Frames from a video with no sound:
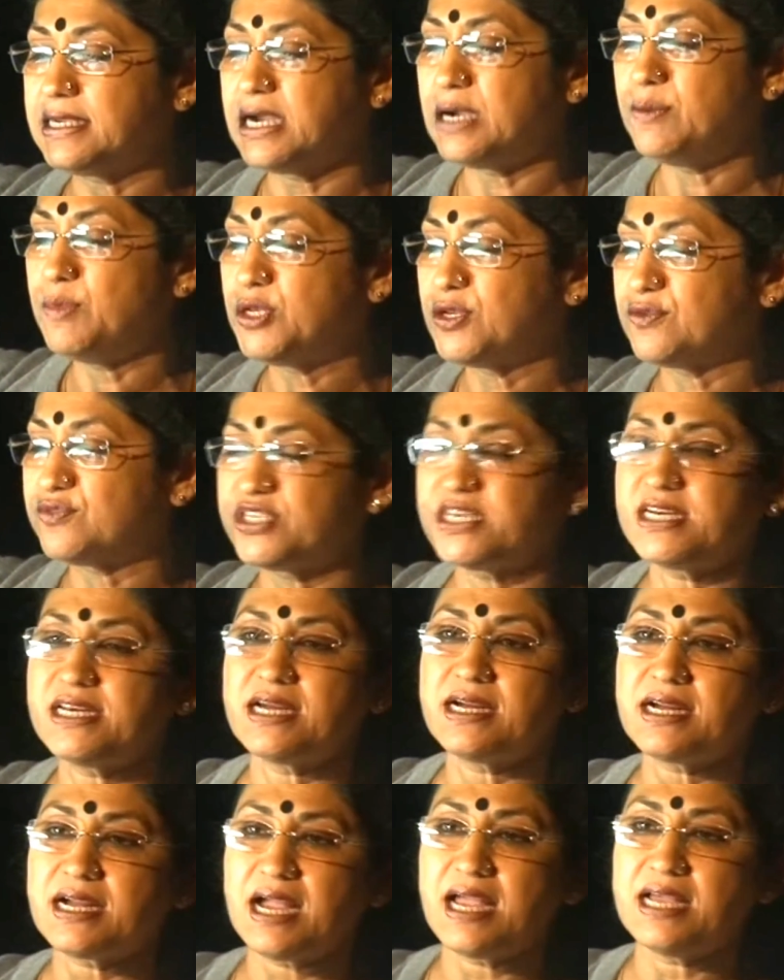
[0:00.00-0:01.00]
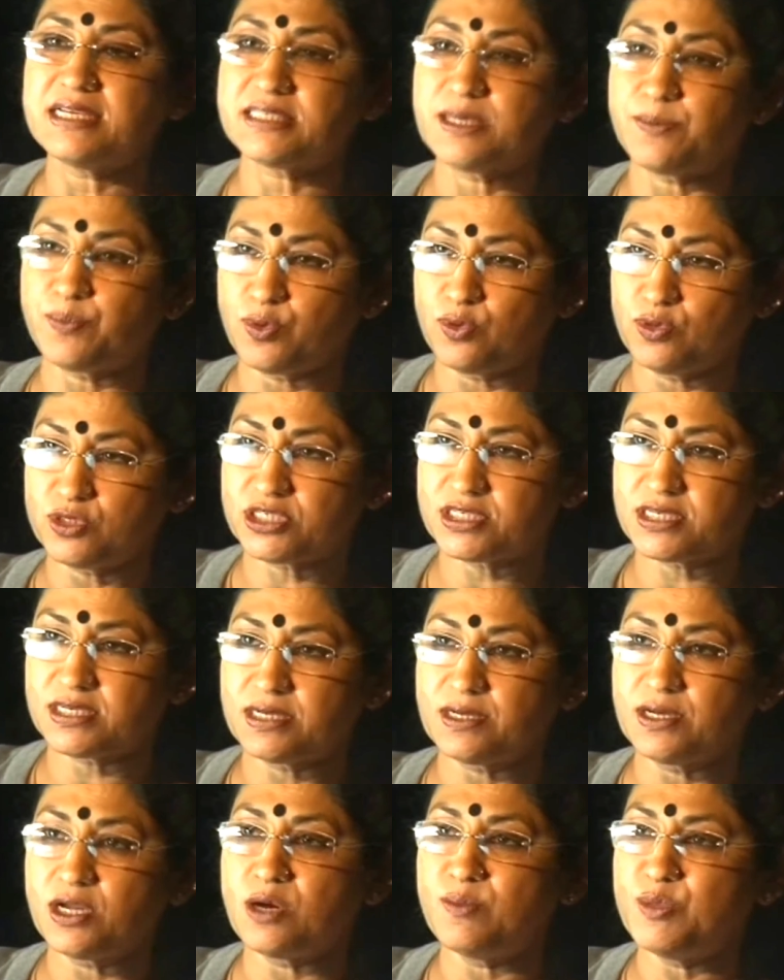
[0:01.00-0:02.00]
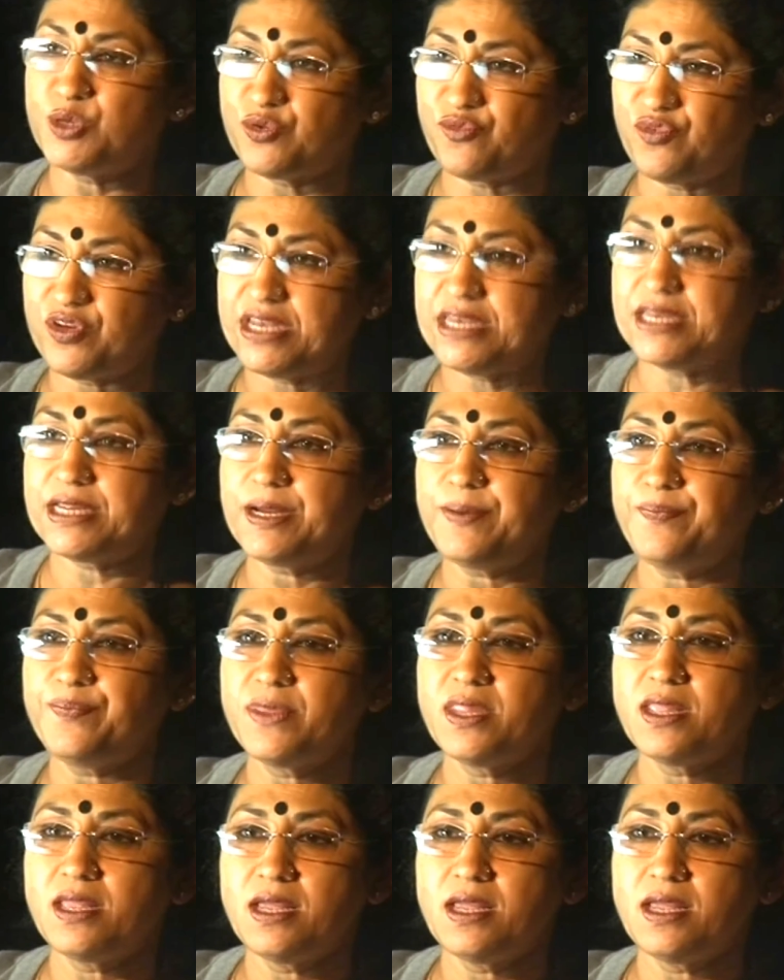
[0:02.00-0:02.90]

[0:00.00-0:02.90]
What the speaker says: the government of Sri Lanka has approached government of India